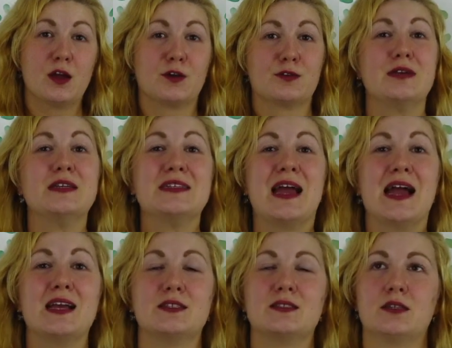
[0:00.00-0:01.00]
Greece
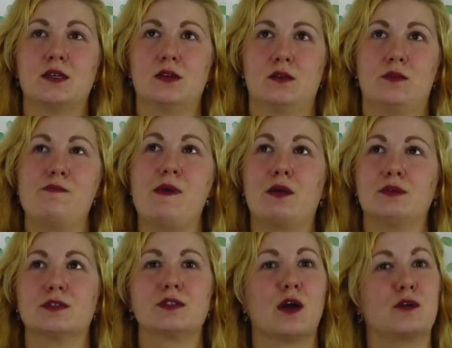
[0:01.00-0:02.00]
has
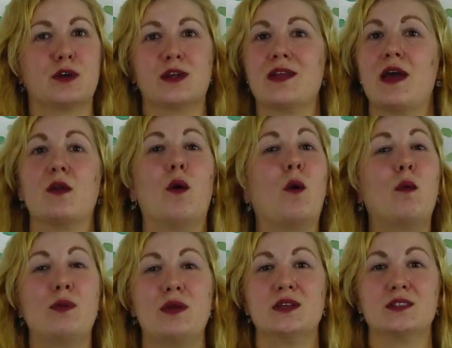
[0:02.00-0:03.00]
mountains covering that
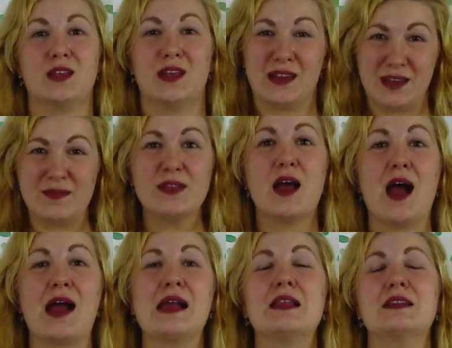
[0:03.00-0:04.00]
whole peninsula. Even the
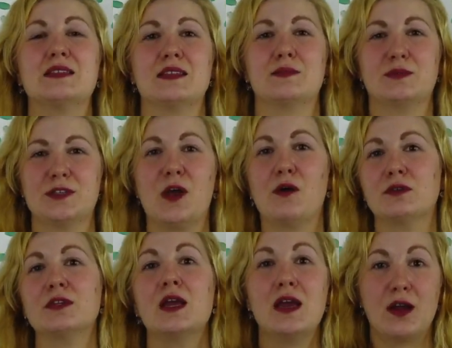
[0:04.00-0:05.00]
islands
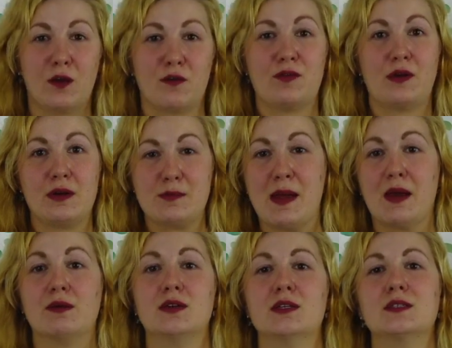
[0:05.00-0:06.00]
themselves are very
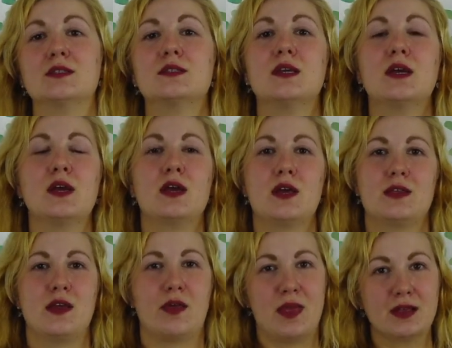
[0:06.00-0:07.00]
mountainous.
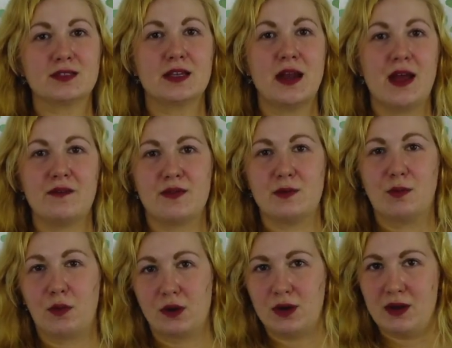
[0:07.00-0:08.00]
Now that's going to have an
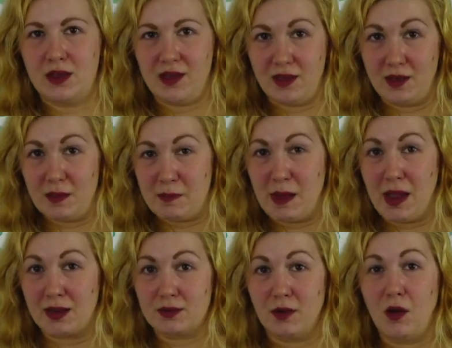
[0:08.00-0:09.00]
important
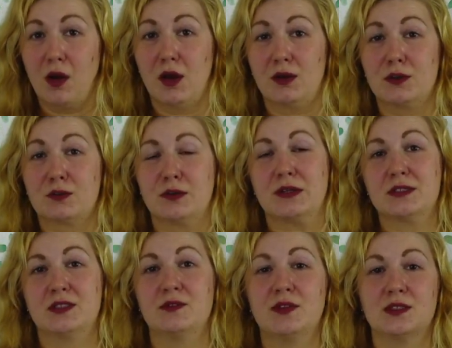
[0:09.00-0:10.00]
impact on Greek
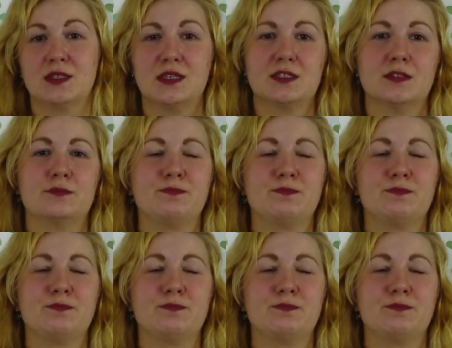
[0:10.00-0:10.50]
civilization.